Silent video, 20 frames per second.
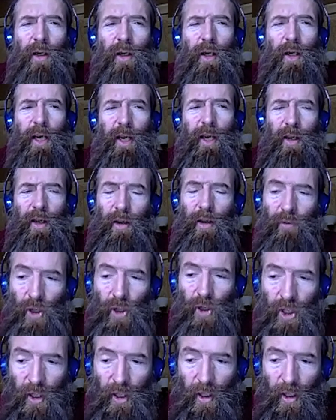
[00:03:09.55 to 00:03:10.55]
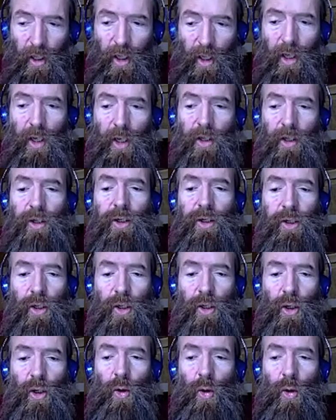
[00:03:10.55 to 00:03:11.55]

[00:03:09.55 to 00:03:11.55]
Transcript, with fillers: in the future to,